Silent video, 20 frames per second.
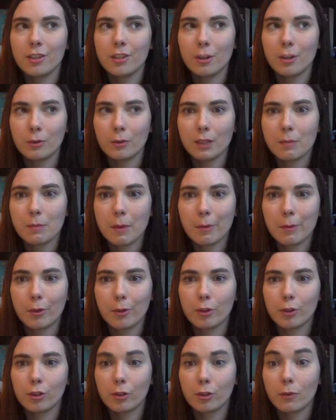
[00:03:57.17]
The only people
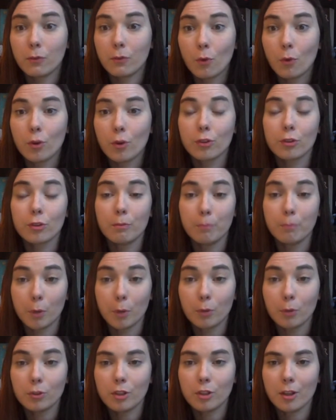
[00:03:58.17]
who could afford the
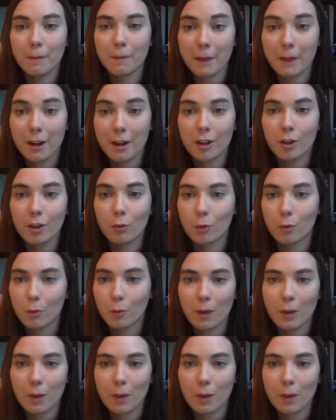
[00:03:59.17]
boat to America were